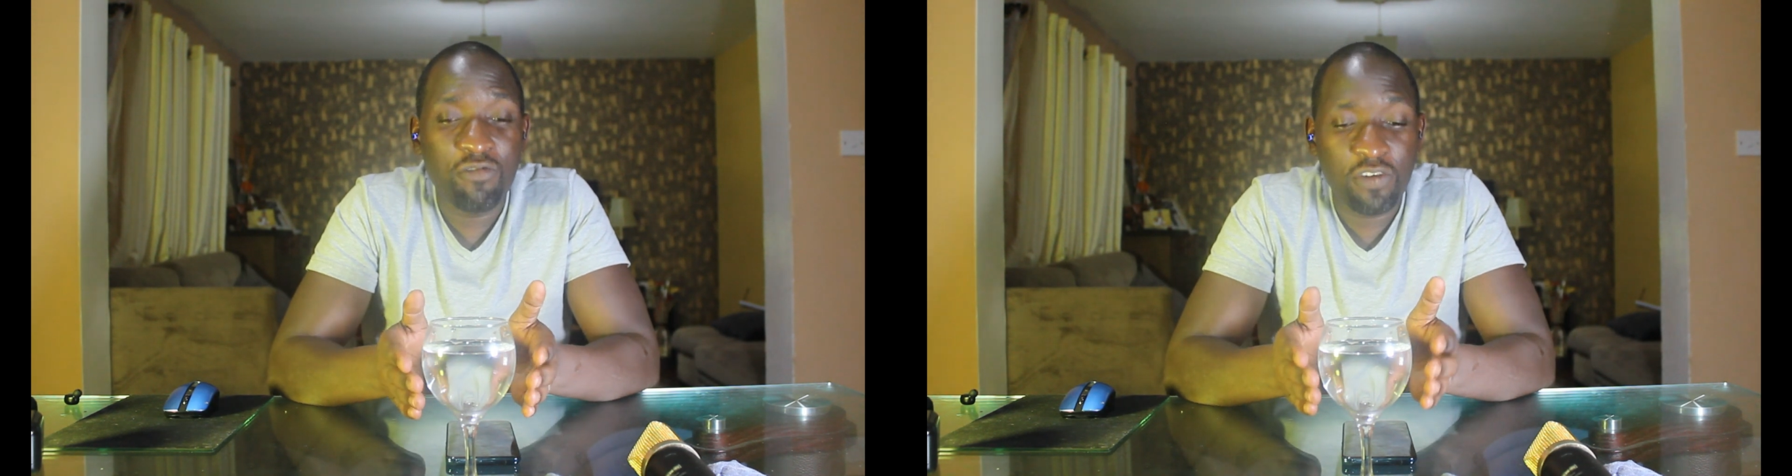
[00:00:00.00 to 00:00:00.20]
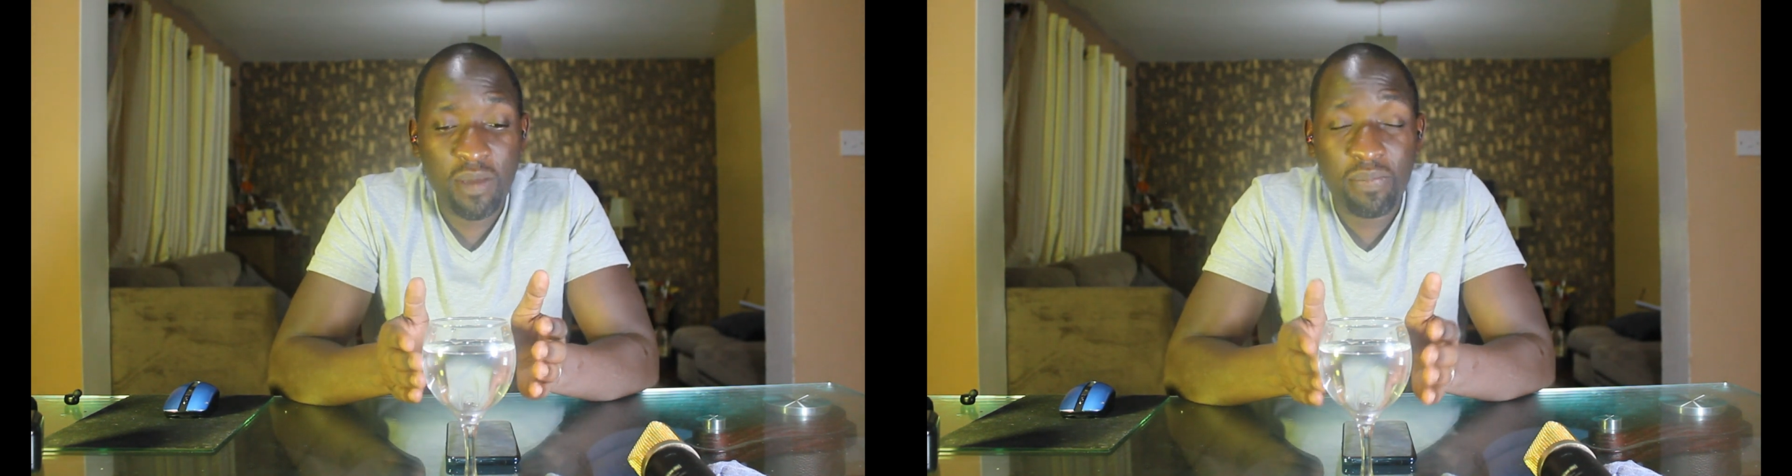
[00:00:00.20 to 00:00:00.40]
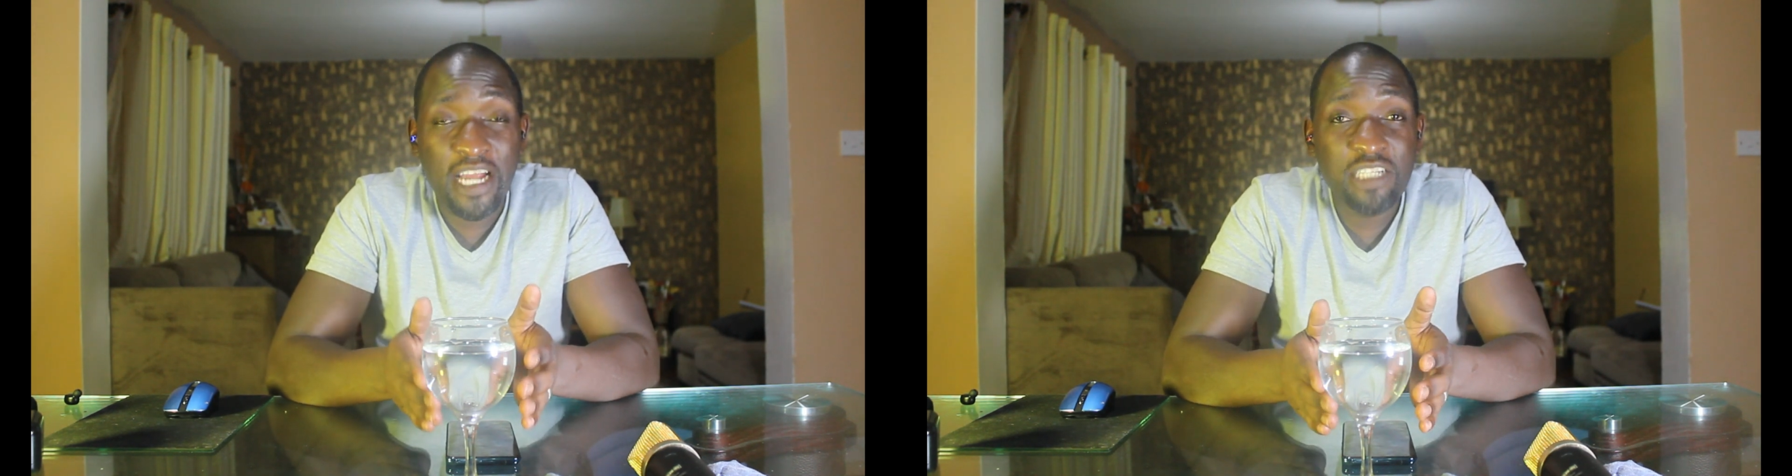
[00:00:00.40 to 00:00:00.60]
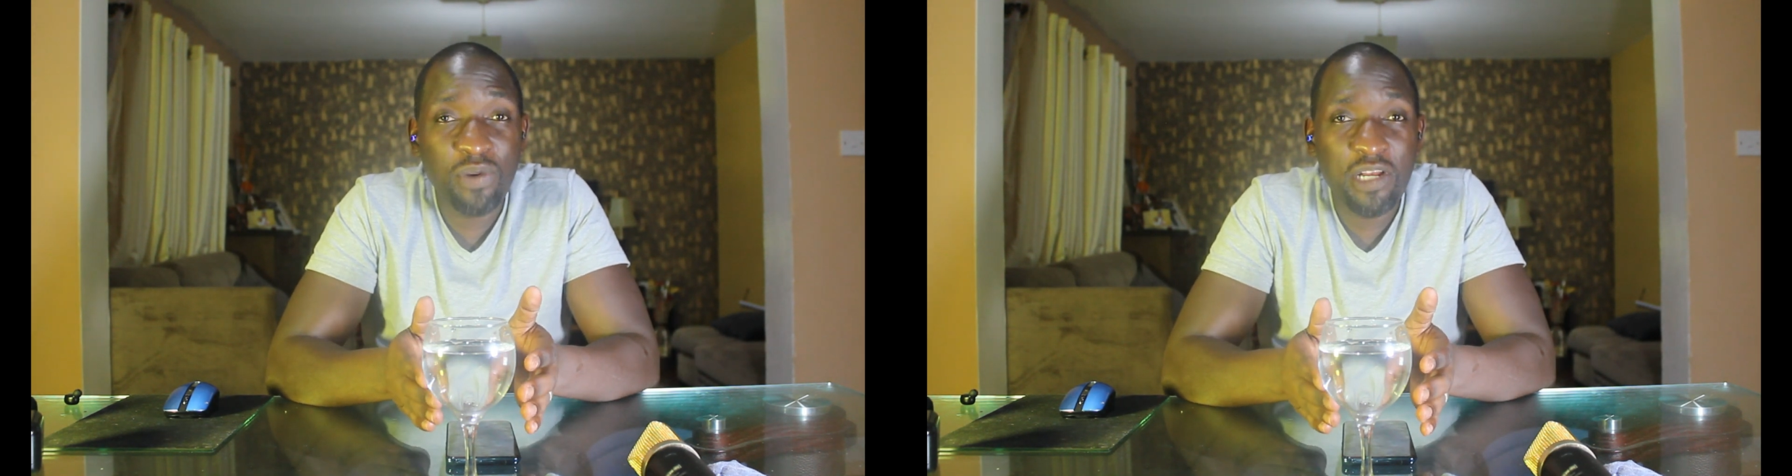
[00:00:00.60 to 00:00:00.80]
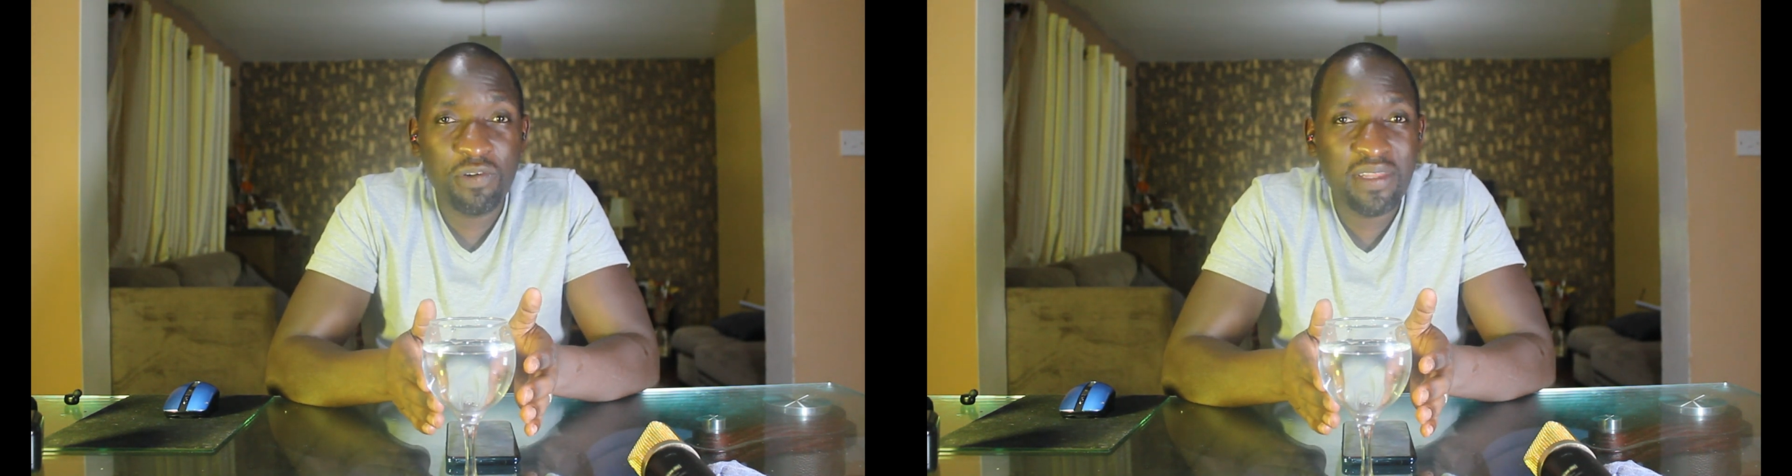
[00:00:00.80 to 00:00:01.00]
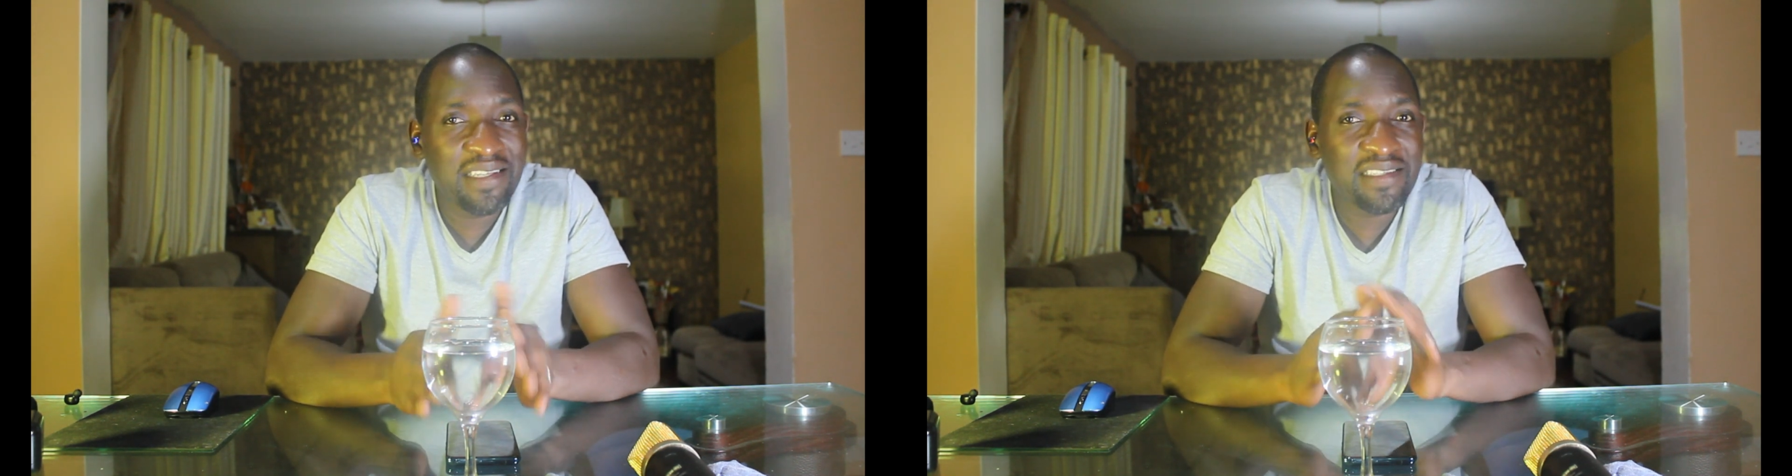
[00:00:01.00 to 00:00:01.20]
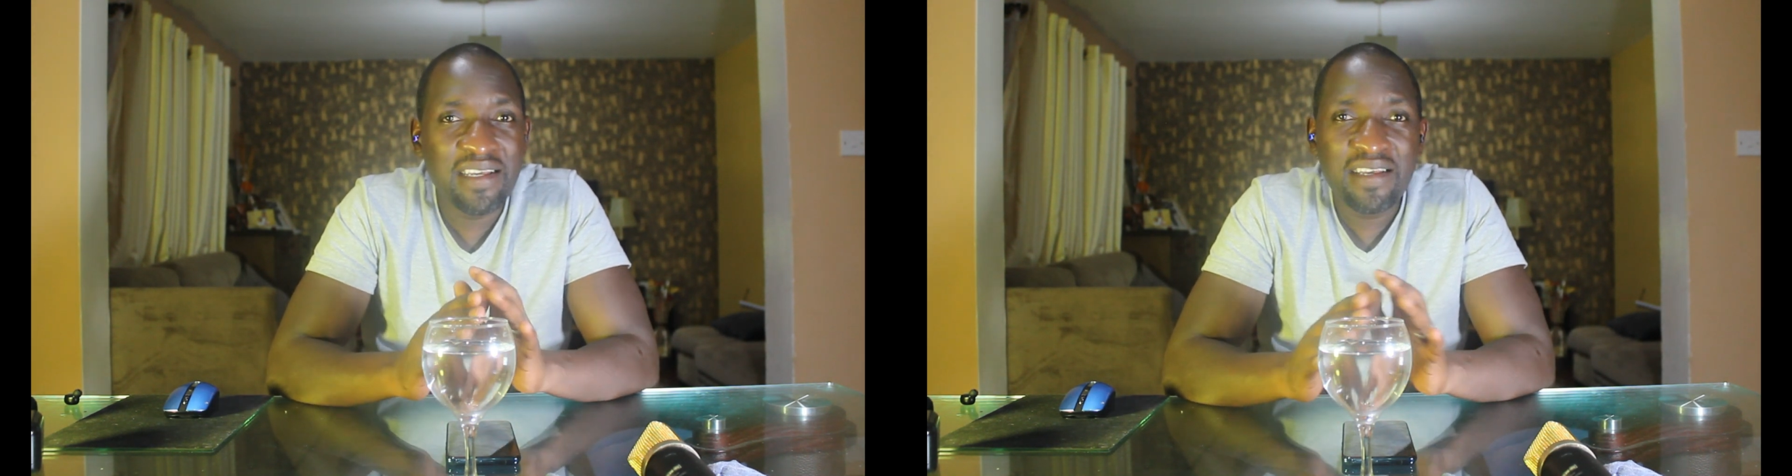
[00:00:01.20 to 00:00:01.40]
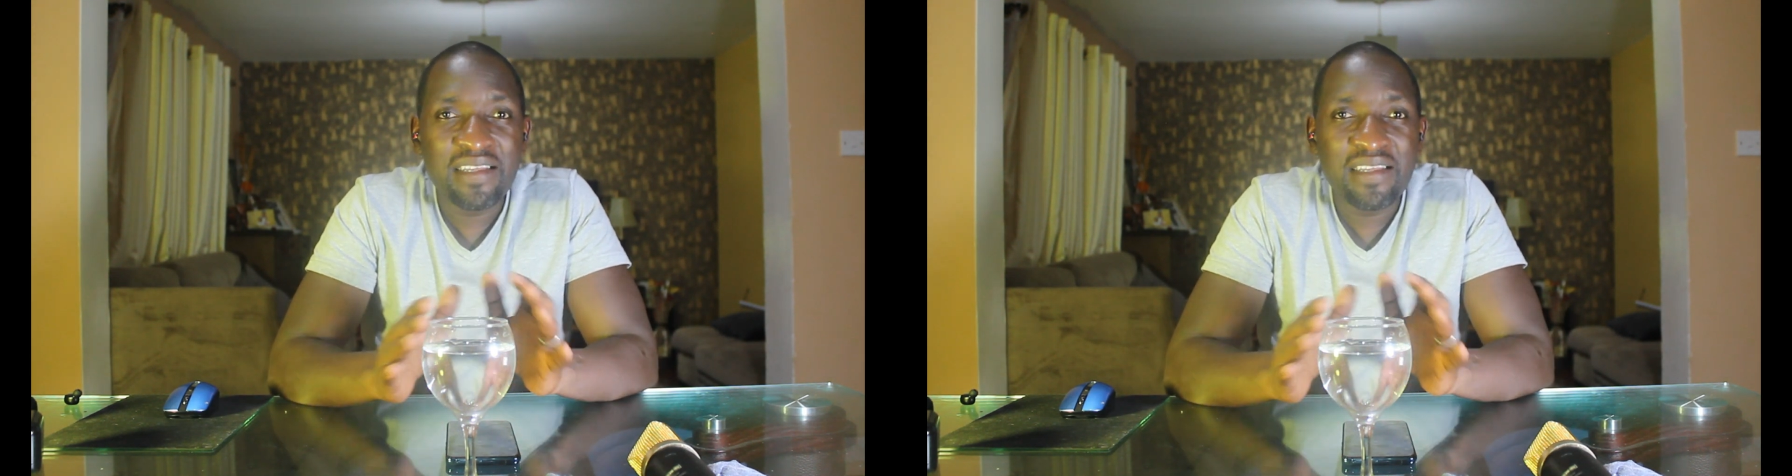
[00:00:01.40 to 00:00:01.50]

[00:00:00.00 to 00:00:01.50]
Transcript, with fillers: For the price point for this,